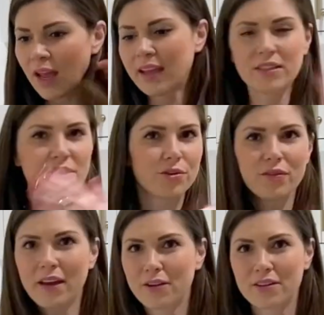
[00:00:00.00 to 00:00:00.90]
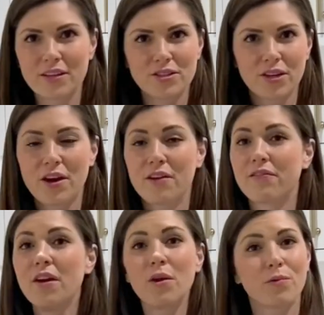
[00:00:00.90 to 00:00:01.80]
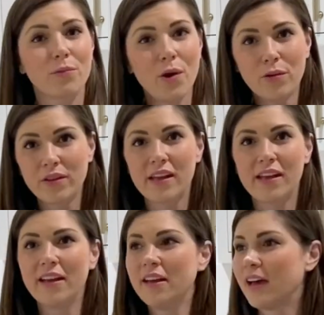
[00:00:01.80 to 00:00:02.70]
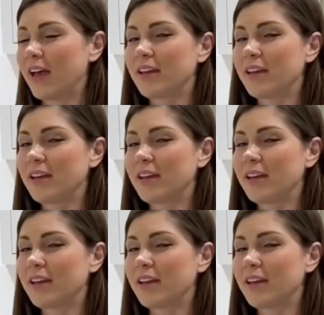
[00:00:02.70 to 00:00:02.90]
I can turn the air conditioning off remotely. Yeah.